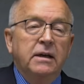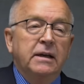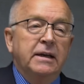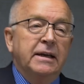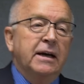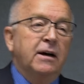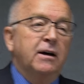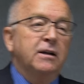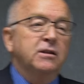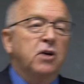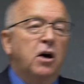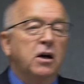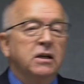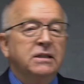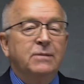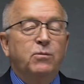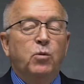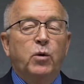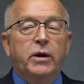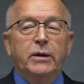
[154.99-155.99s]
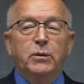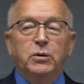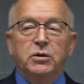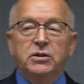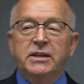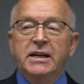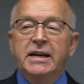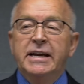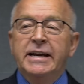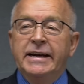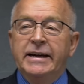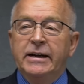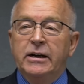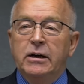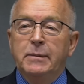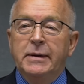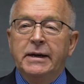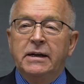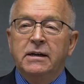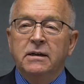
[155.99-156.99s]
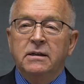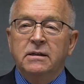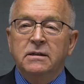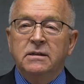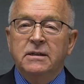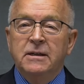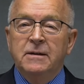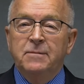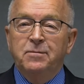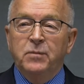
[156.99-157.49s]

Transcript: Now it's awesome what he was saying here, because